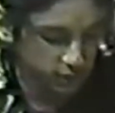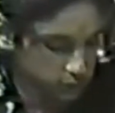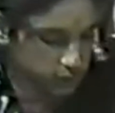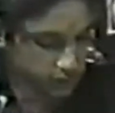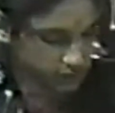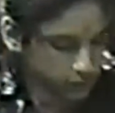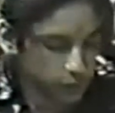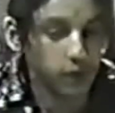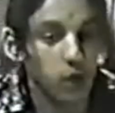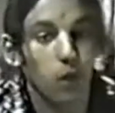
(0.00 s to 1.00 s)
This one is
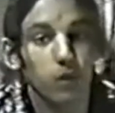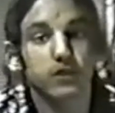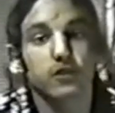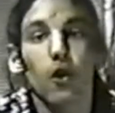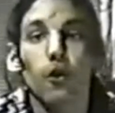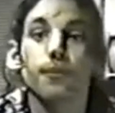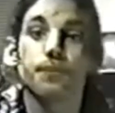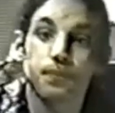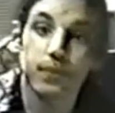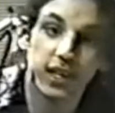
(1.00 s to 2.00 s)
very old, so
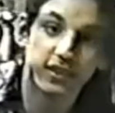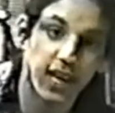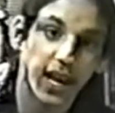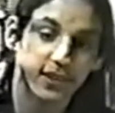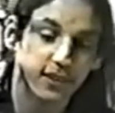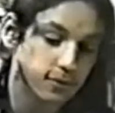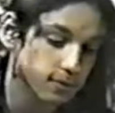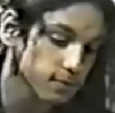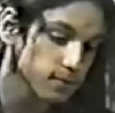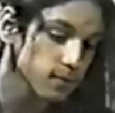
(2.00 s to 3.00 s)
it's nice.
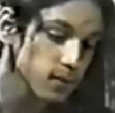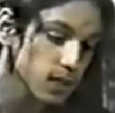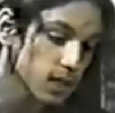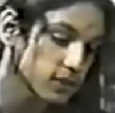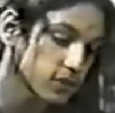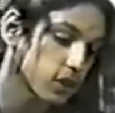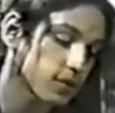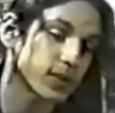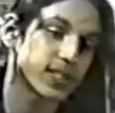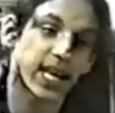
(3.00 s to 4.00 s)
So
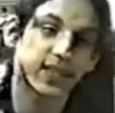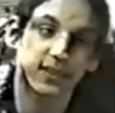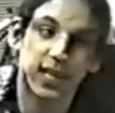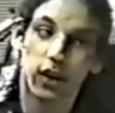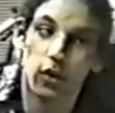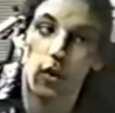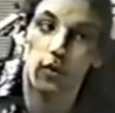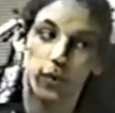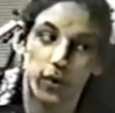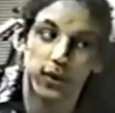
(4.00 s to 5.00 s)
look for dates that are
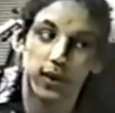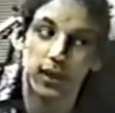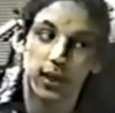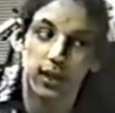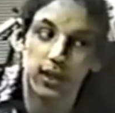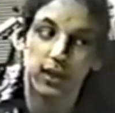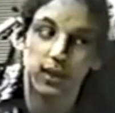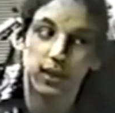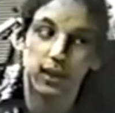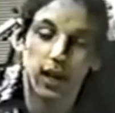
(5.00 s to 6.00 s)
over
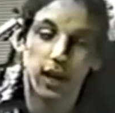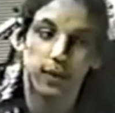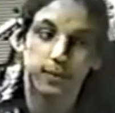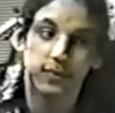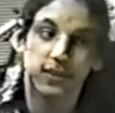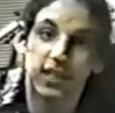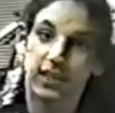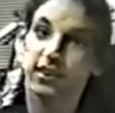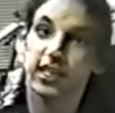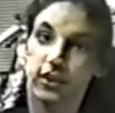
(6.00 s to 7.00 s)

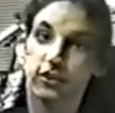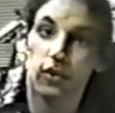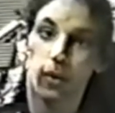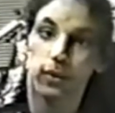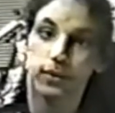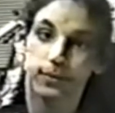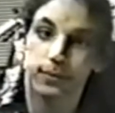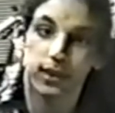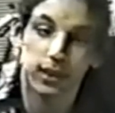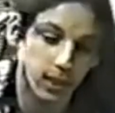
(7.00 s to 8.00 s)
60 years old.
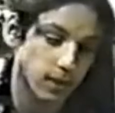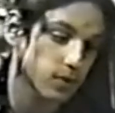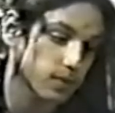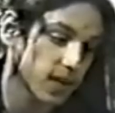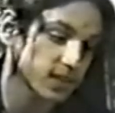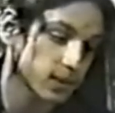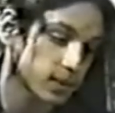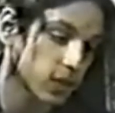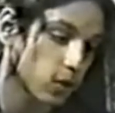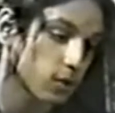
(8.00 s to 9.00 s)
If you find
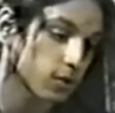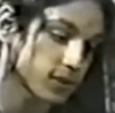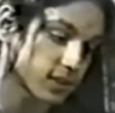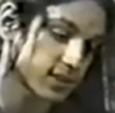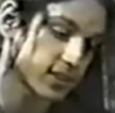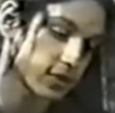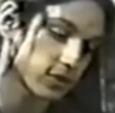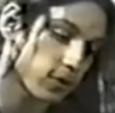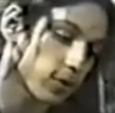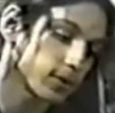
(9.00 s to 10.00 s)
something over 60
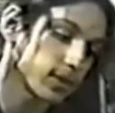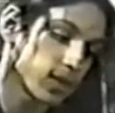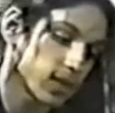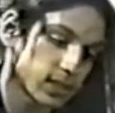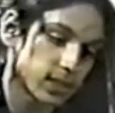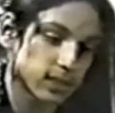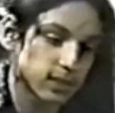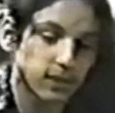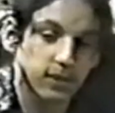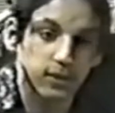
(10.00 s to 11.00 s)
years old,
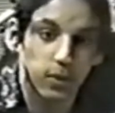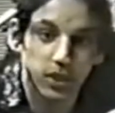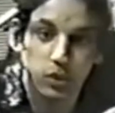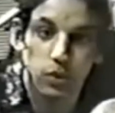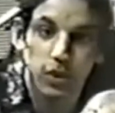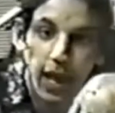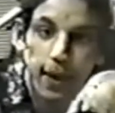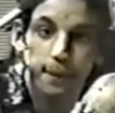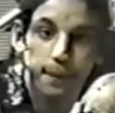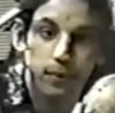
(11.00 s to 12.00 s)
this is what you will get,
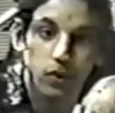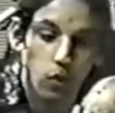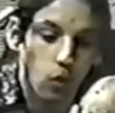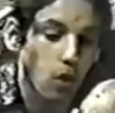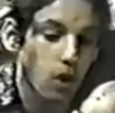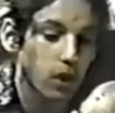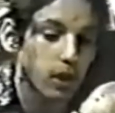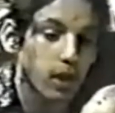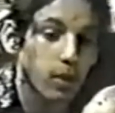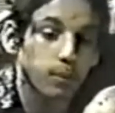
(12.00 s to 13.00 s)
or